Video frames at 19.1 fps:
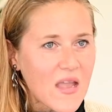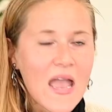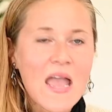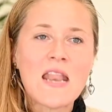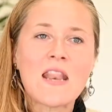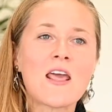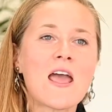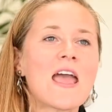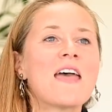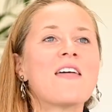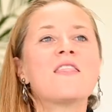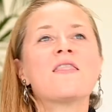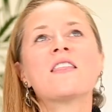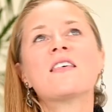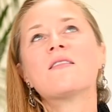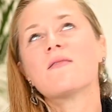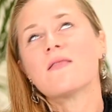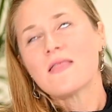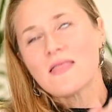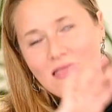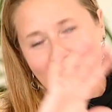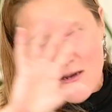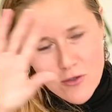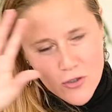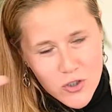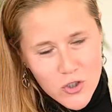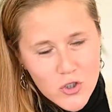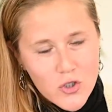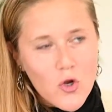and and
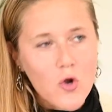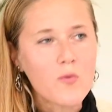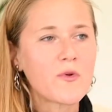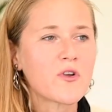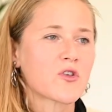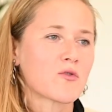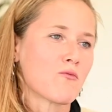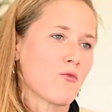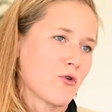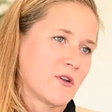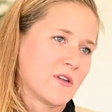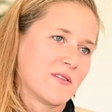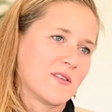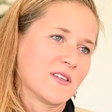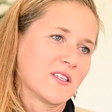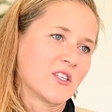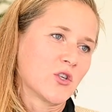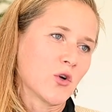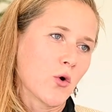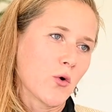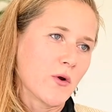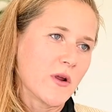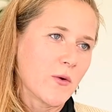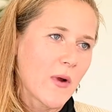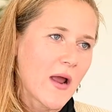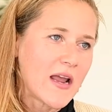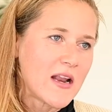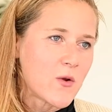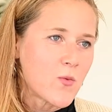there's so much more to this story
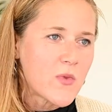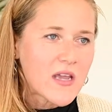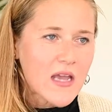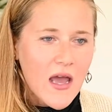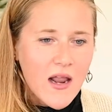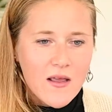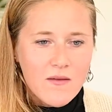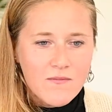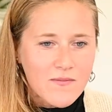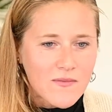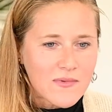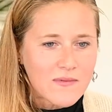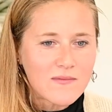right and we got to